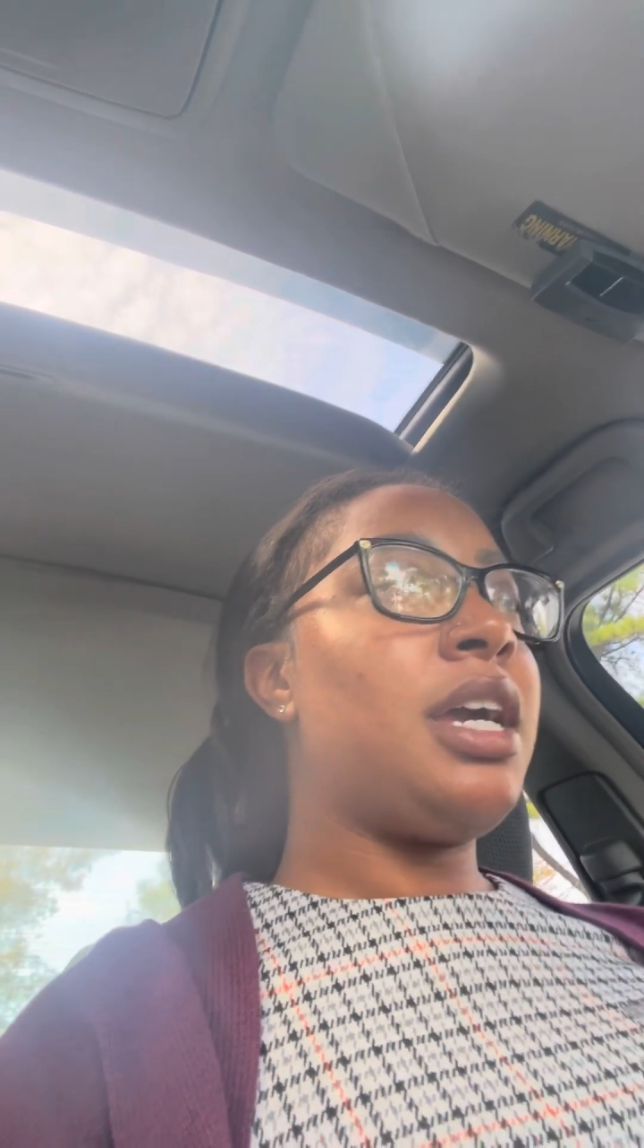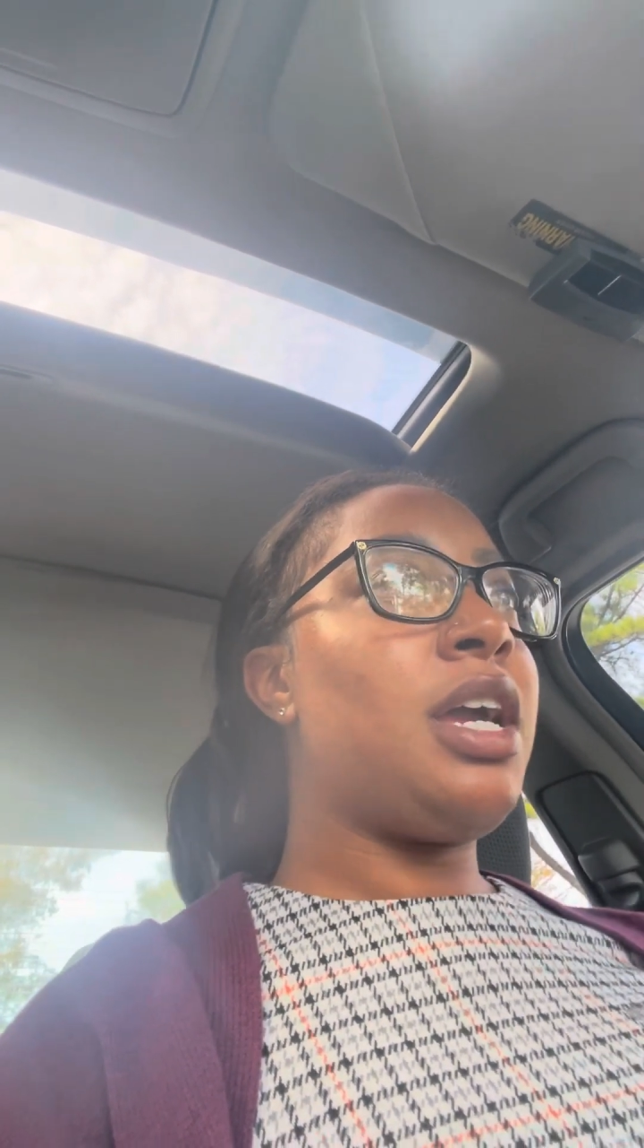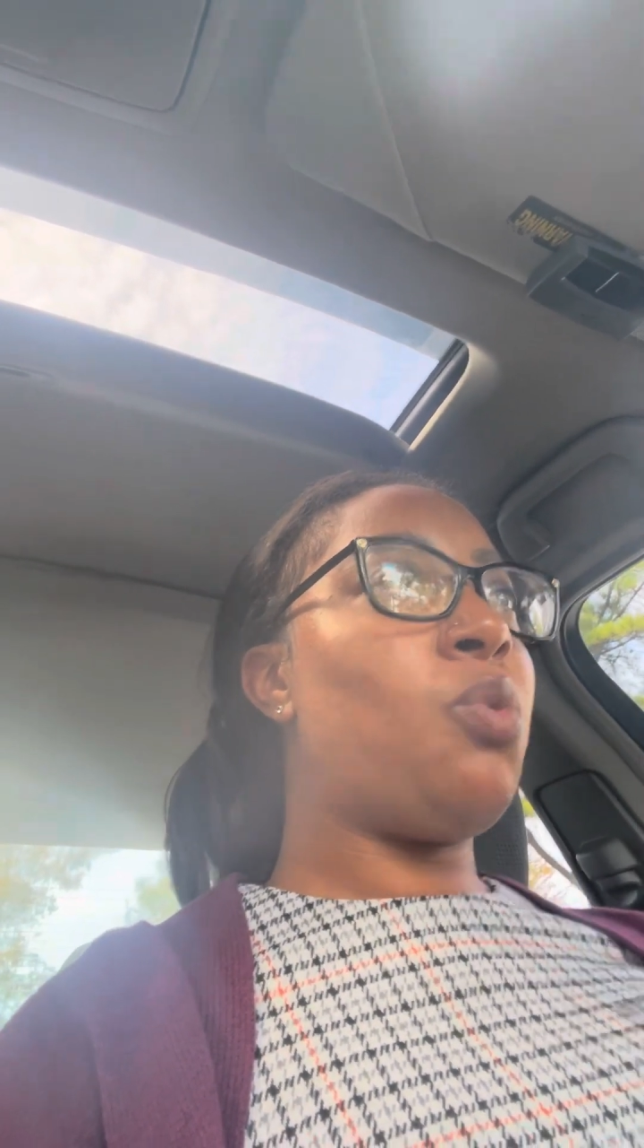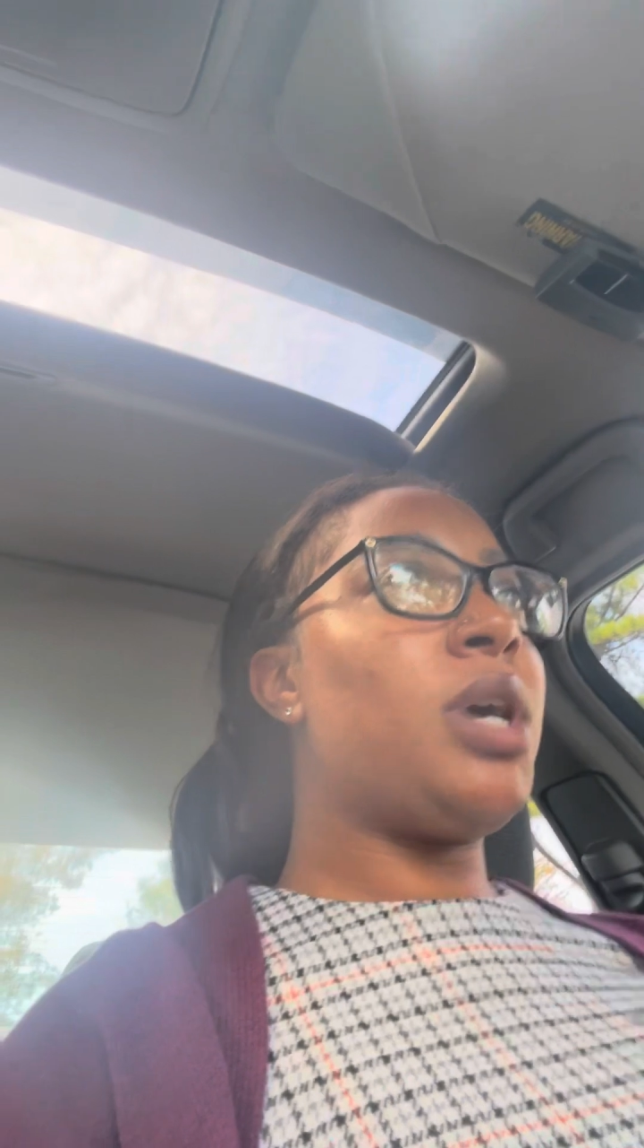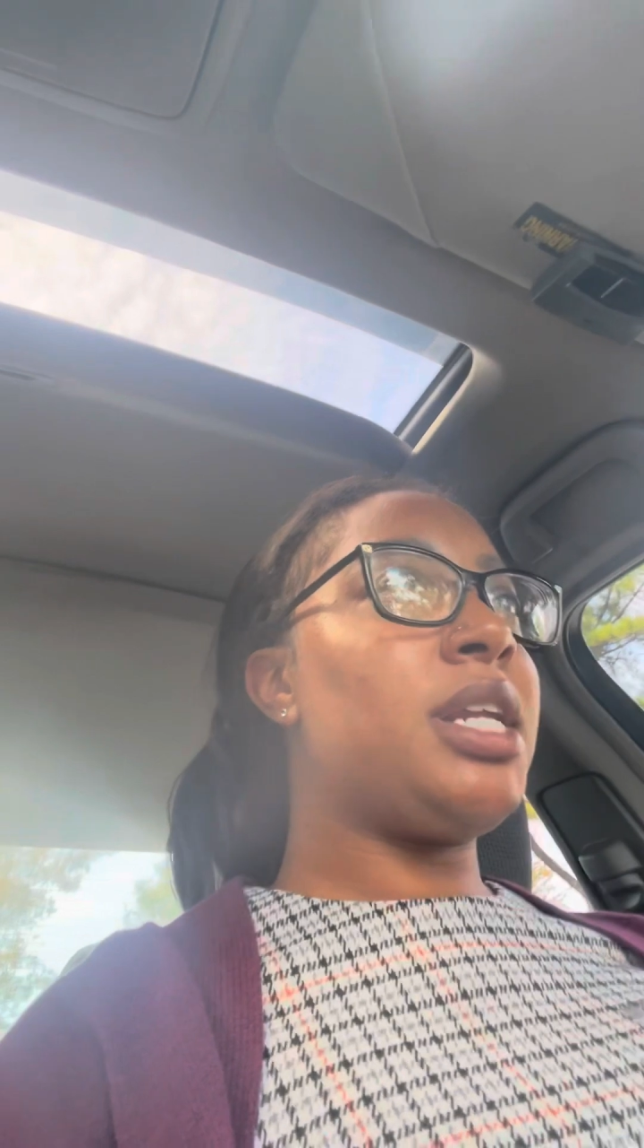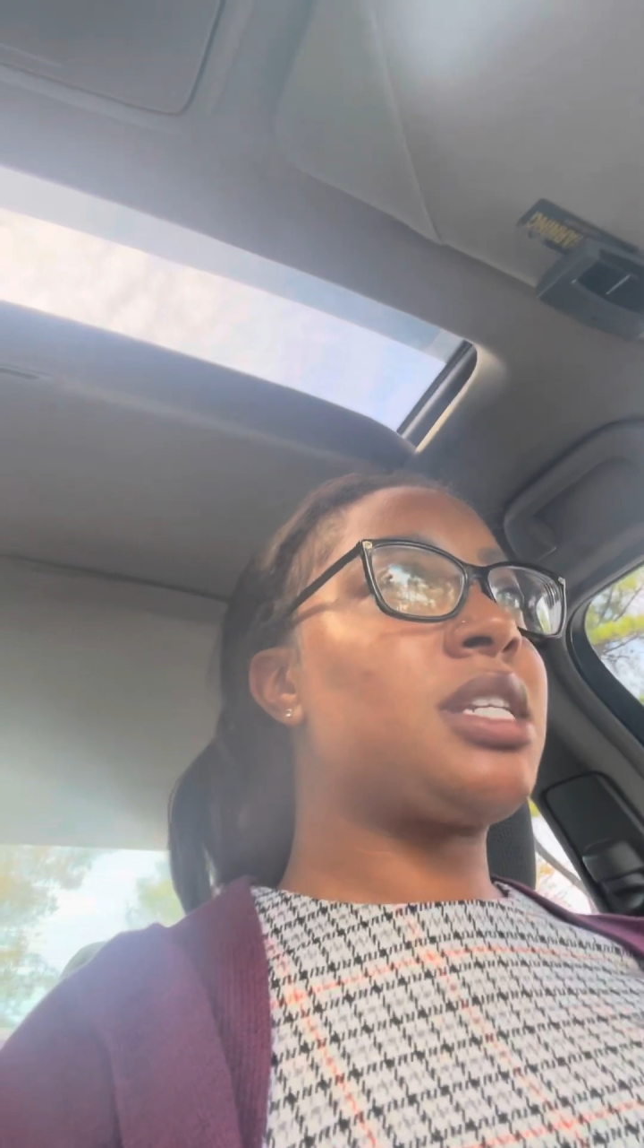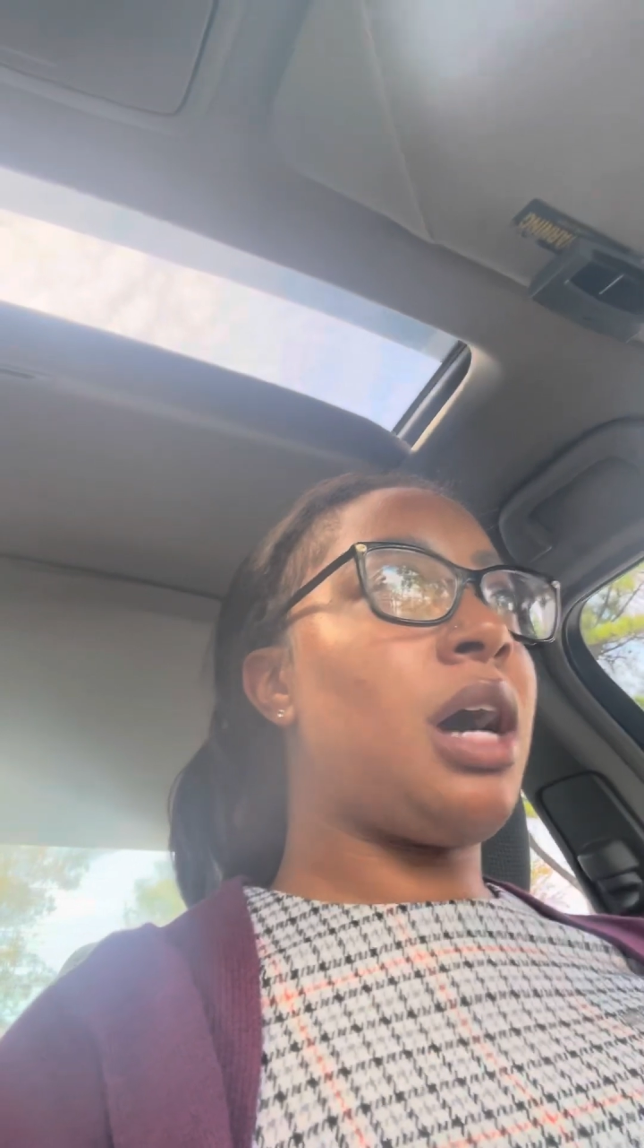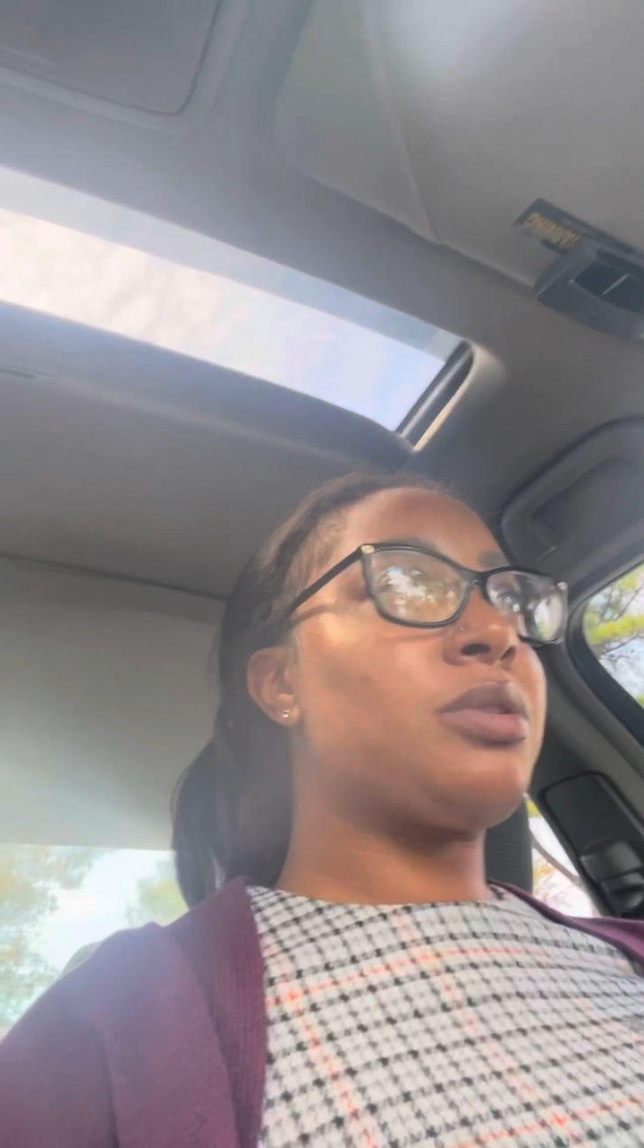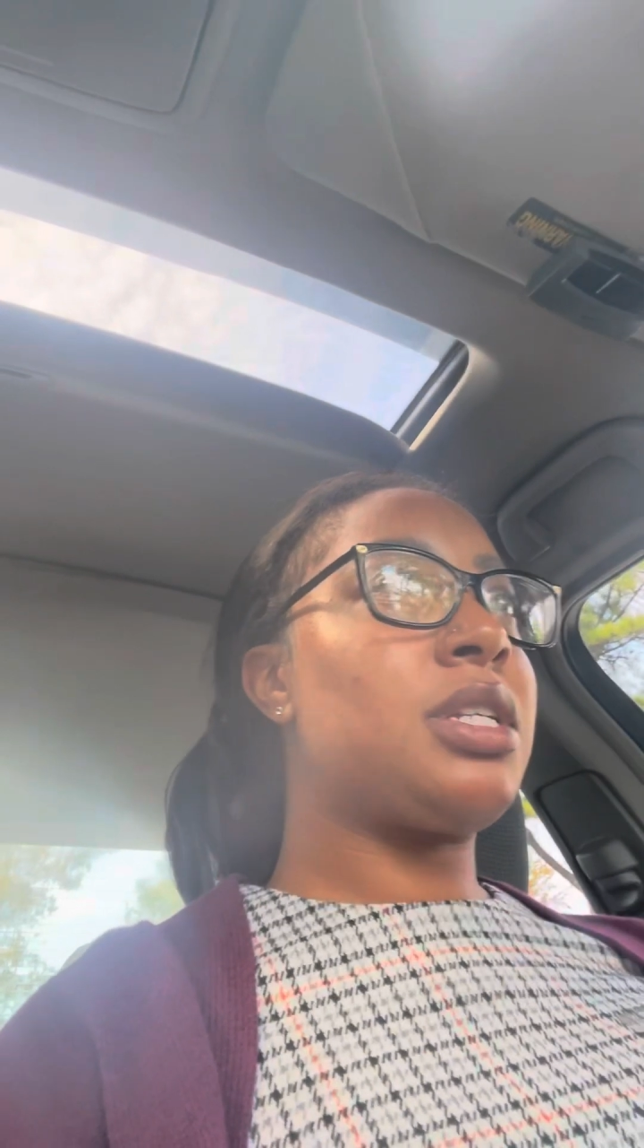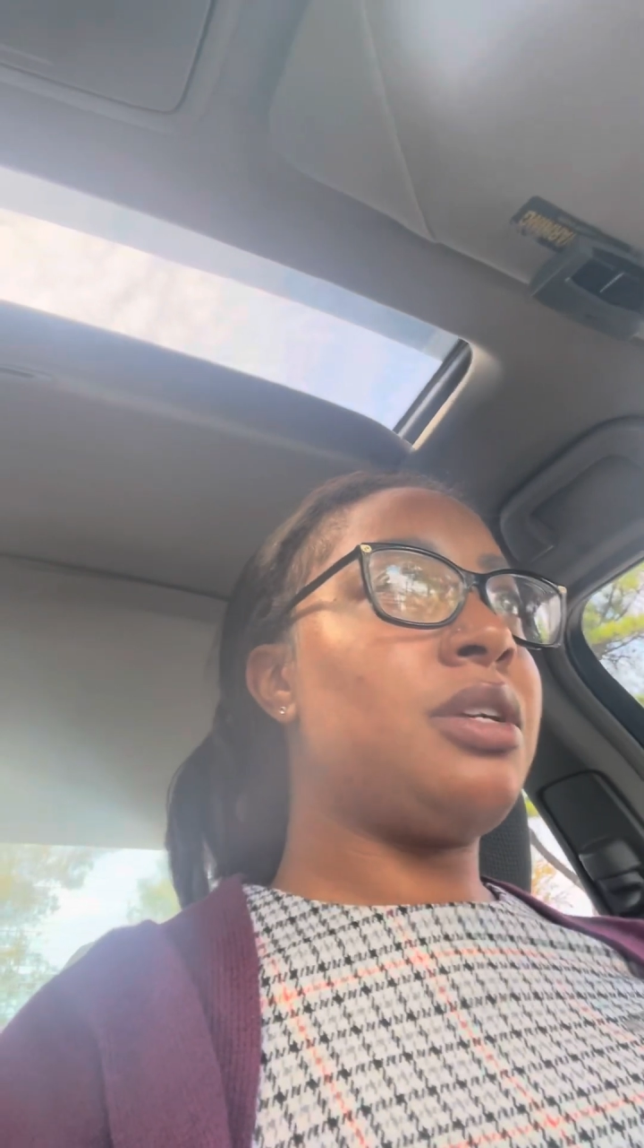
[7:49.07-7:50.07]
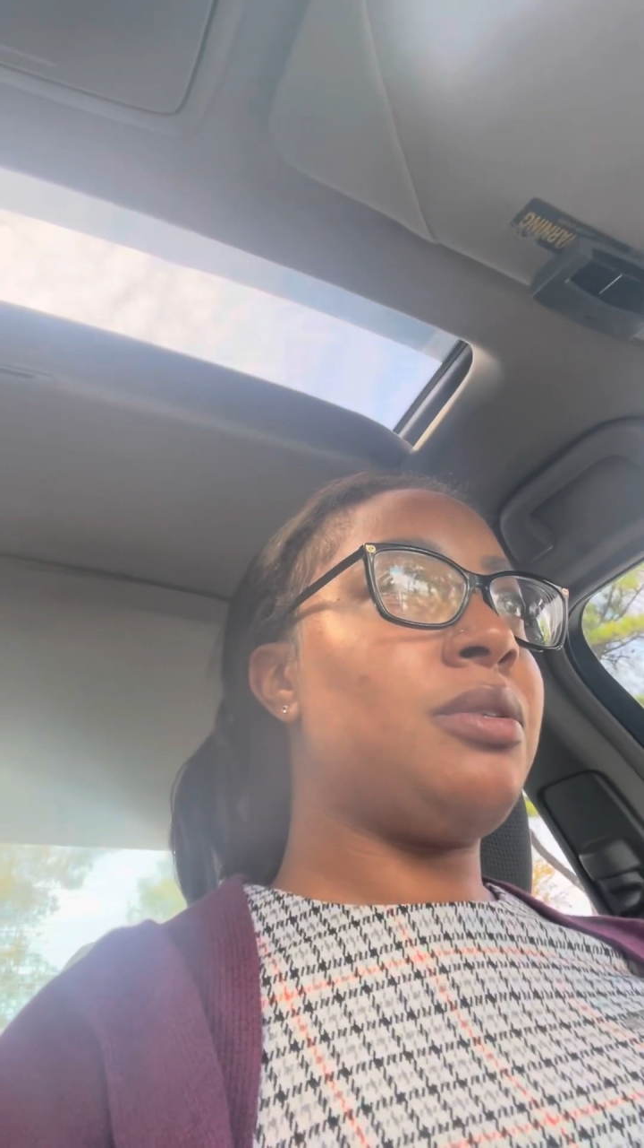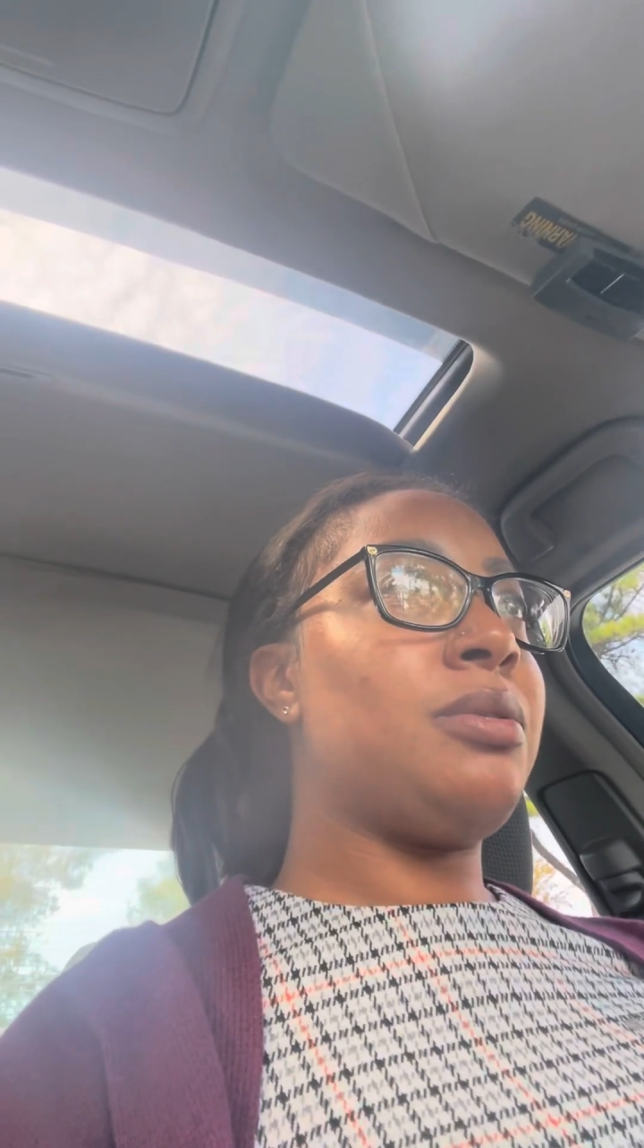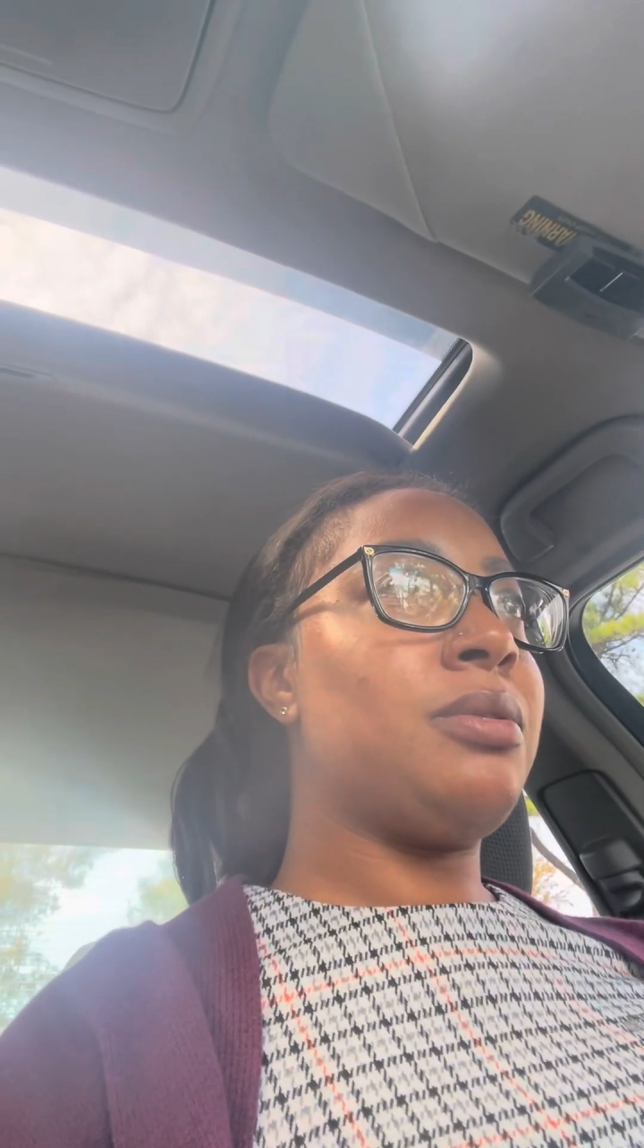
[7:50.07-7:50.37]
it wasn't taught to you.